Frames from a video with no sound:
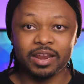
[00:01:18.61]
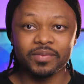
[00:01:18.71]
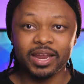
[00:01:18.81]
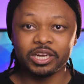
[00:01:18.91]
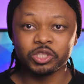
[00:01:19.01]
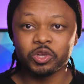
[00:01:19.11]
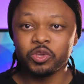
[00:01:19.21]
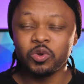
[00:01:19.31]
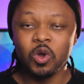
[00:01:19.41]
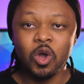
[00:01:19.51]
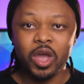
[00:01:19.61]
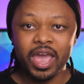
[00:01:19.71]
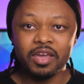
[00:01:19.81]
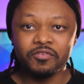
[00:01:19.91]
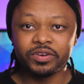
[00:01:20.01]
and I'm gonna show you
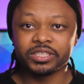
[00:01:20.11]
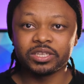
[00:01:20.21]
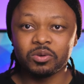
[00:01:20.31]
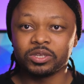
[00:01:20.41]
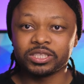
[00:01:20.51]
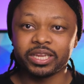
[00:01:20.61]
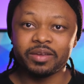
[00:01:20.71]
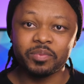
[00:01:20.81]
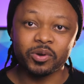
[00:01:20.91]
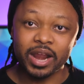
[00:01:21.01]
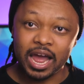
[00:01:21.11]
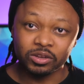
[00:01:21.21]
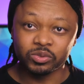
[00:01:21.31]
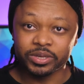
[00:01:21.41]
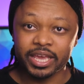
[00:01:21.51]
every single step on
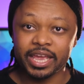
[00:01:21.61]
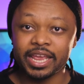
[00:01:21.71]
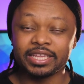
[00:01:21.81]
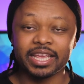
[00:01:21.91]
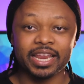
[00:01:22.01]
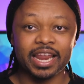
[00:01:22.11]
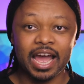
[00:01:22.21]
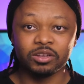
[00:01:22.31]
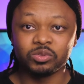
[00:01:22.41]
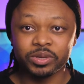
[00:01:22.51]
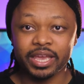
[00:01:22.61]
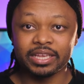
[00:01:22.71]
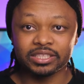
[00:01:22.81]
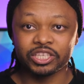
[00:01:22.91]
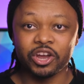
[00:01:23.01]
how to get it and how to
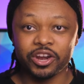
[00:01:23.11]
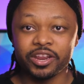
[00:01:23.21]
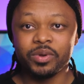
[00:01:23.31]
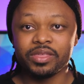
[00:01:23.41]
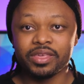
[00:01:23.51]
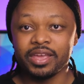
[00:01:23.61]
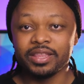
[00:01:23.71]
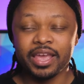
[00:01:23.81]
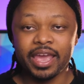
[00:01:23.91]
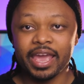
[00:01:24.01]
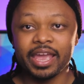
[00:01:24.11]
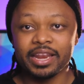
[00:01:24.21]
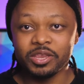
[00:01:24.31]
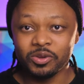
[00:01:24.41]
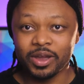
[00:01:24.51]
get started with it.
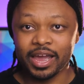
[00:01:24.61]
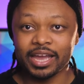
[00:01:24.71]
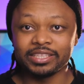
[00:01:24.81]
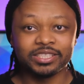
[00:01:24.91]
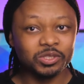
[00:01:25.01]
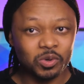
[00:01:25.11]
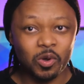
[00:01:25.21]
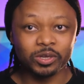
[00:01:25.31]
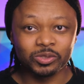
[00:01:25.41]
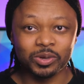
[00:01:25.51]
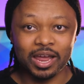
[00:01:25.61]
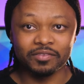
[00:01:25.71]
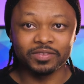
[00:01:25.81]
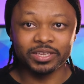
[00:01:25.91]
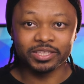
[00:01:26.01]
And you guys, you're going to
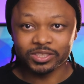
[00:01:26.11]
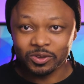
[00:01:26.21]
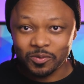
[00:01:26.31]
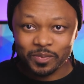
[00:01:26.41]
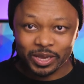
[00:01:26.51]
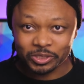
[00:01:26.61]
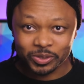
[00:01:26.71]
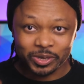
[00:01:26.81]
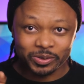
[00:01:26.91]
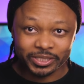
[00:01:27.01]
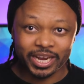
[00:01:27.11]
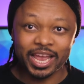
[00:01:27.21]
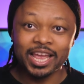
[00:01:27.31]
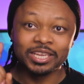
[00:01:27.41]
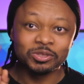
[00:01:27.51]
love this, so make sure you
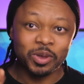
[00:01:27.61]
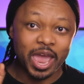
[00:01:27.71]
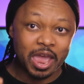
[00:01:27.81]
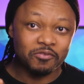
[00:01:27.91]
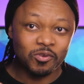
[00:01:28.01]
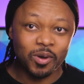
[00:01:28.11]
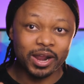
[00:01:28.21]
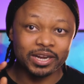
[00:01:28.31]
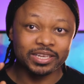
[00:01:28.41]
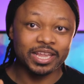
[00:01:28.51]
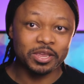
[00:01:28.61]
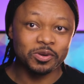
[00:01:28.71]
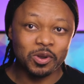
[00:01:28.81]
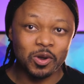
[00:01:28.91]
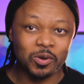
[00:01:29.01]
share to everyone that
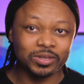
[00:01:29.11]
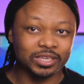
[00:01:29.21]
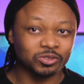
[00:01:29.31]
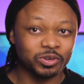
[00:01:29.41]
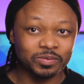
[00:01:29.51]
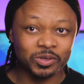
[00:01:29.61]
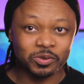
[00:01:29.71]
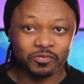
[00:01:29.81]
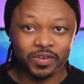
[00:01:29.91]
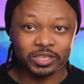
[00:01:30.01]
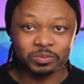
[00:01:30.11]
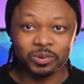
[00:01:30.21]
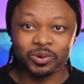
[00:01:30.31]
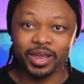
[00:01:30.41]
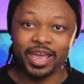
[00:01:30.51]
you know that streams on
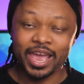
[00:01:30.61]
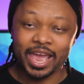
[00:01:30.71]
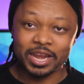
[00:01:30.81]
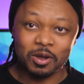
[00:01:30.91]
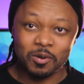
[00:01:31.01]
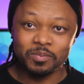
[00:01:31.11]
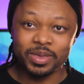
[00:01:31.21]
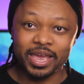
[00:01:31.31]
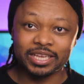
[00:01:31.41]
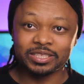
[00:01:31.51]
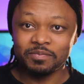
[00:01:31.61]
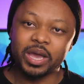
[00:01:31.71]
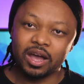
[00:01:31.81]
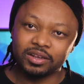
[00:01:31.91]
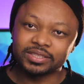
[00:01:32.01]
Facebook and O B S,
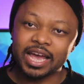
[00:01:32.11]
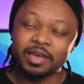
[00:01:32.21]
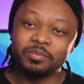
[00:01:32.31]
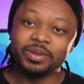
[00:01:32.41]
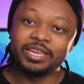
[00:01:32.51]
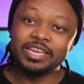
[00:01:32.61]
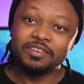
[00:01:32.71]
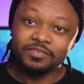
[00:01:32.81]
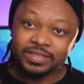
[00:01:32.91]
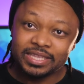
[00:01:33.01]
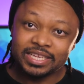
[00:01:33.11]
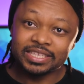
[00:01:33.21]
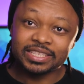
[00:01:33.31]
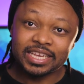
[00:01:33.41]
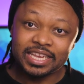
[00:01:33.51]
because I believe
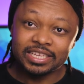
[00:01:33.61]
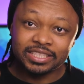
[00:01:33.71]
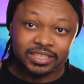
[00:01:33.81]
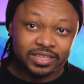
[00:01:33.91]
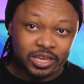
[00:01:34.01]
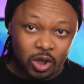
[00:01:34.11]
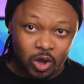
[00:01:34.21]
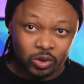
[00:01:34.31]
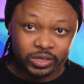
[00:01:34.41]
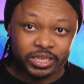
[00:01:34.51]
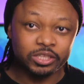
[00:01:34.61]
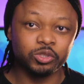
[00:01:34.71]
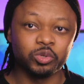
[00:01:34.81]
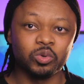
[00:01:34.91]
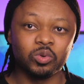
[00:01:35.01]
this is the only
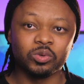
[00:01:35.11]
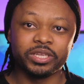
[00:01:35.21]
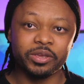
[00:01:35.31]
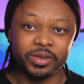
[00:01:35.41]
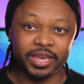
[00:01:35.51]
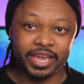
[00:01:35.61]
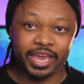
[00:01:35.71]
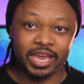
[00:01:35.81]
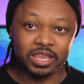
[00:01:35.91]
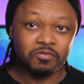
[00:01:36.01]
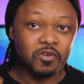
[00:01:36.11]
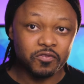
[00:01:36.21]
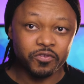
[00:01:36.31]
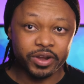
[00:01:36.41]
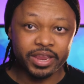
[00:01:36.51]
tool that you can get for
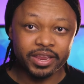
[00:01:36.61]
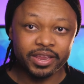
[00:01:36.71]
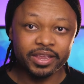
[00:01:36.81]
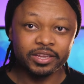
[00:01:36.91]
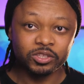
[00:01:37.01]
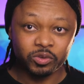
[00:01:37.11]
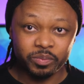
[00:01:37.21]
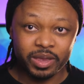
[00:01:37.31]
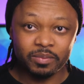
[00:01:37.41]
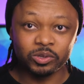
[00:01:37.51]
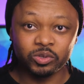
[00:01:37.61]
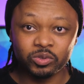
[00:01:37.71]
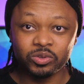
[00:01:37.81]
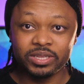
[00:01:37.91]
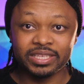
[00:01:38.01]
free to be able to
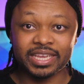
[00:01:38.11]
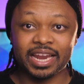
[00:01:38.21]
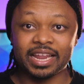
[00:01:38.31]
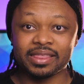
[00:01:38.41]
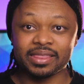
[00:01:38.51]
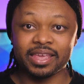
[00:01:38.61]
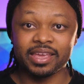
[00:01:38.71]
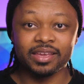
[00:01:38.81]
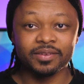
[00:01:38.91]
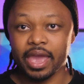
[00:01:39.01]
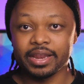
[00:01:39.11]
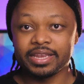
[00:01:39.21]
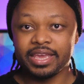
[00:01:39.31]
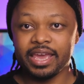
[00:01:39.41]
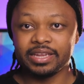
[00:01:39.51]
do this kind of thing
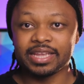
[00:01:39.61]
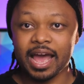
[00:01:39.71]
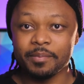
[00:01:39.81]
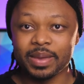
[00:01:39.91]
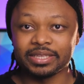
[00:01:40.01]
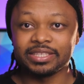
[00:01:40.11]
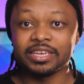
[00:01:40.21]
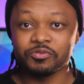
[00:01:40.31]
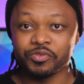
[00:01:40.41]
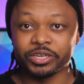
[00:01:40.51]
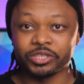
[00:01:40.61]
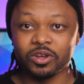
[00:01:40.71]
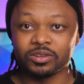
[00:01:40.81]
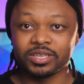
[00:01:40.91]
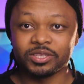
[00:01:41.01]
and get amazing
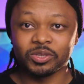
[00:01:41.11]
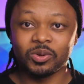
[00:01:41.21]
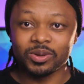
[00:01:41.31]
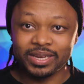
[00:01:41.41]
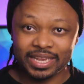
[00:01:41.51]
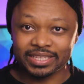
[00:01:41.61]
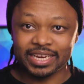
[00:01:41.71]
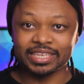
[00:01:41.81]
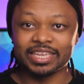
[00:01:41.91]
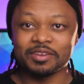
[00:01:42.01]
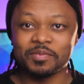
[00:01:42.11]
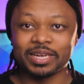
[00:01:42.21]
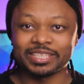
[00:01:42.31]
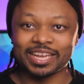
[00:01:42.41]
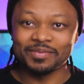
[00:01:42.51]
results. So let's not take
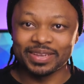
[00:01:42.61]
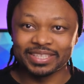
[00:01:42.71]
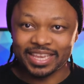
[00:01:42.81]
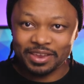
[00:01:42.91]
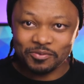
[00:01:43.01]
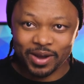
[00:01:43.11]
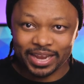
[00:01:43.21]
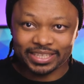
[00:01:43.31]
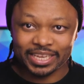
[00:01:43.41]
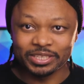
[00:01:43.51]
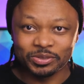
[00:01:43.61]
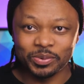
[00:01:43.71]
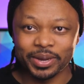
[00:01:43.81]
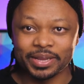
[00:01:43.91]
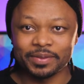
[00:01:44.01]
much time, let's get right
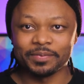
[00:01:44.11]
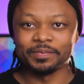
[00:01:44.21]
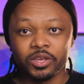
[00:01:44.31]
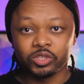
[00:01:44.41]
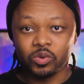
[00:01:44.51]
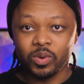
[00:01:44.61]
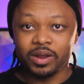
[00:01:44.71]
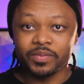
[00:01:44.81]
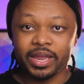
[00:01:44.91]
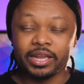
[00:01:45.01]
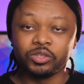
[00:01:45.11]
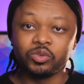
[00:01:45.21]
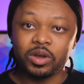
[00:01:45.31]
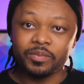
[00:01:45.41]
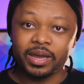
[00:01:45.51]
into it. So what I'm gonna
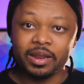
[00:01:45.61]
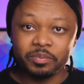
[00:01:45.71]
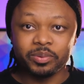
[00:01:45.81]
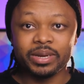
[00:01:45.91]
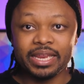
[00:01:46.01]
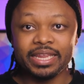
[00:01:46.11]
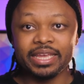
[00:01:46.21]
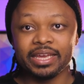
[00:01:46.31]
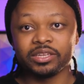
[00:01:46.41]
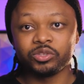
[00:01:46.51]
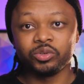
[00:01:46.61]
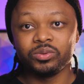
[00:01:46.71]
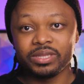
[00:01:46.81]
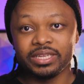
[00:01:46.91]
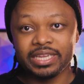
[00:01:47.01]
do, I'm gonna put a link
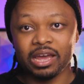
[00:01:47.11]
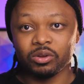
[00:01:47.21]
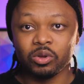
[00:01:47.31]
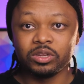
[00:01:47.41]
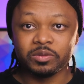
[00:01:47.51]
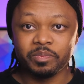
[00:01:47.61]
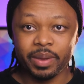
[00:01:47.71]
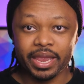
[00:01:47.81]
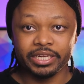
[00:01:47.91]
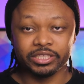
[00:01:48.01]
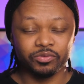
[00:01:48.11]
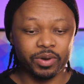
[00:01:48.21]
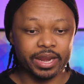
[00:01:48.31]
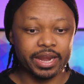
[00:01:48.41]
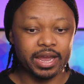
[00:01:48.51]
to the download page
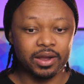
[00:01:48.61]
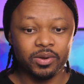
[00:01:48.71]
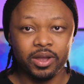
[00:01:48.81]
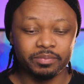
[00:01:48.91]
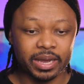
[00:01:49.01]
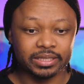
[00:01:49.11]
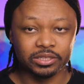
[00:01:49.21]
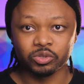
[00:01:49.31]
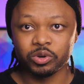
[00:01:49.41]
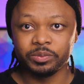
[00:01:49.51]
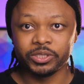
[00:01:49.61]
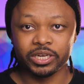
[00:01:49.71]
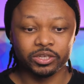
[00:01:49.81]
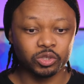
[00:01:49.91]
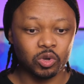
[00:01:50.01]
right now in my
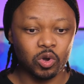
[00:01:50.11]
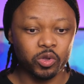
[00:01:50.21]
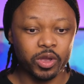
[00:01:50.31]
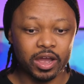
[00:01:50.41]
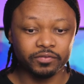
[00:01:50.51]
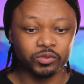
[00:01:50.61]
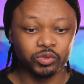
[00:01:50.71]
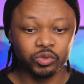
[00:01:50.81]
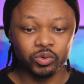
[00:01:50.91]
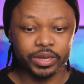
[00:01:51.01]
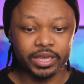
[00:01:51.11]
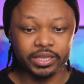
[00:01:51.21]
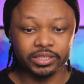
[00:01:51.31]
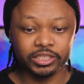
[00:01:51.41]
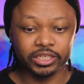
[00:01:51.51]
description. So all you have to do
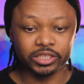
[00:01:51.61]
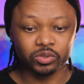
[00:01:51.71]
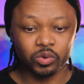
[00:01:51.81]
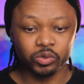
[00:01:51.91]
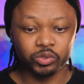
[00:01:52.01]
is just go